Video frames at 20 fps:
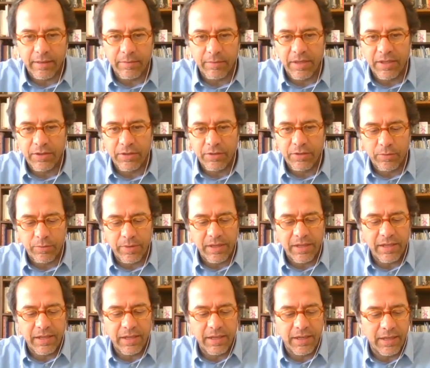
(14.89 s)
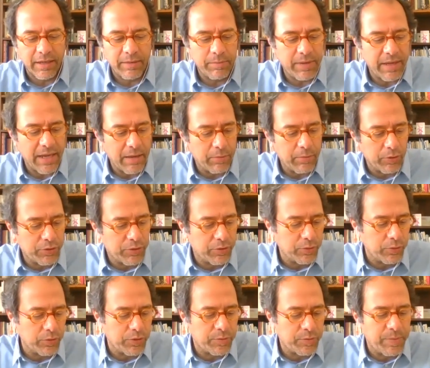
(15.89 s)
me to be here and be able
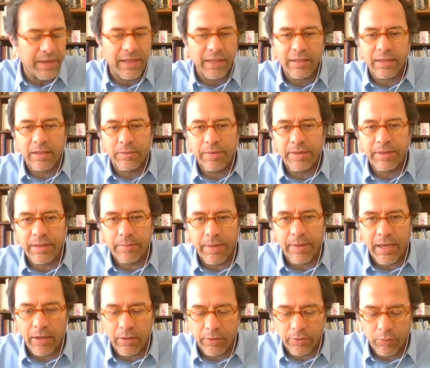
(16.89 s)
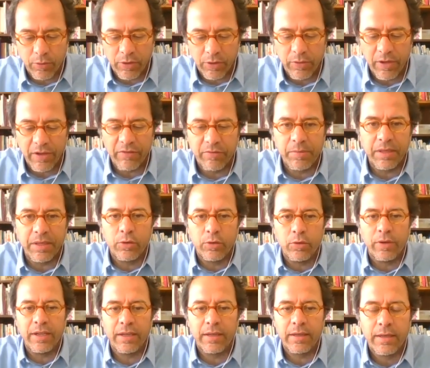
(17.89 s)
to speak a little bit about what we have been
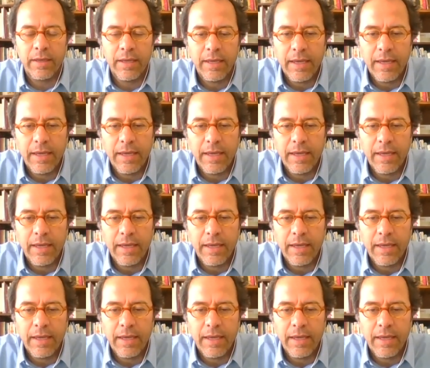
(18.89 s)
doing